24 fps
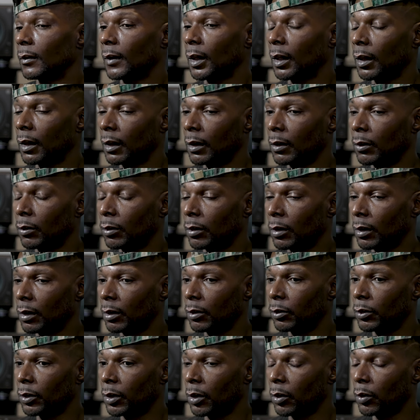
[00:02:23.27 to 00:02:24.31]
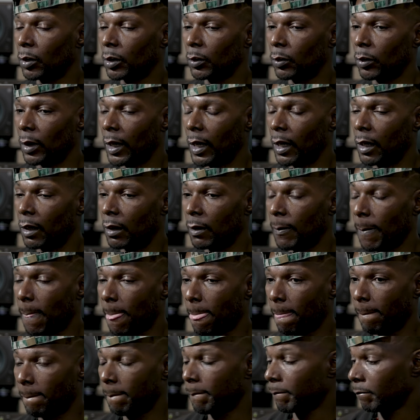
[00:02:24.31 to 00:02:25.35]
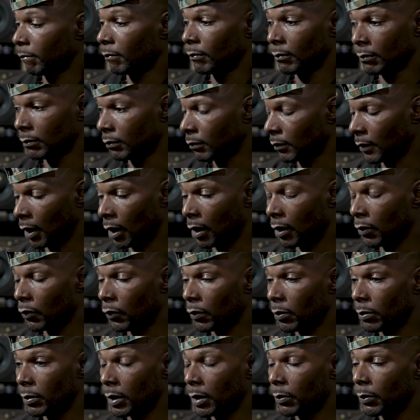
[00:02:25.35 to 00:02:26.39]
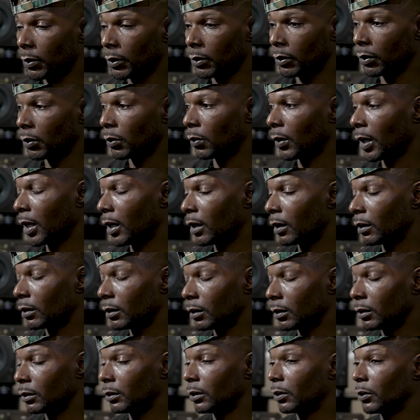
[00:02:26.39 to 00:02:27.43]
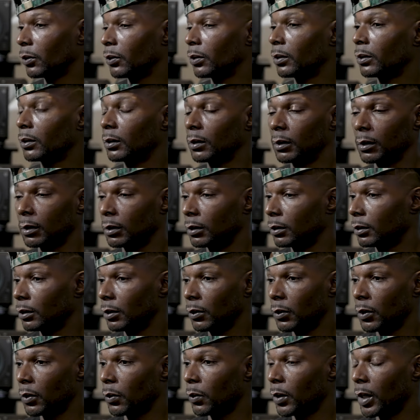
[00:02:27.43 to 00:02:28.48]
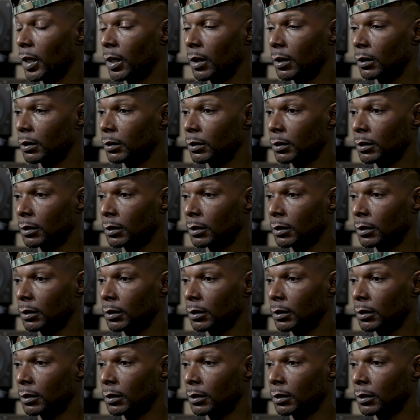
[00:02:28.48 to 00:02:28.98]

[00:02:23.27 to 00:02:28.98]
I don't know what wild. I don't remember no wild. I don't know what wild.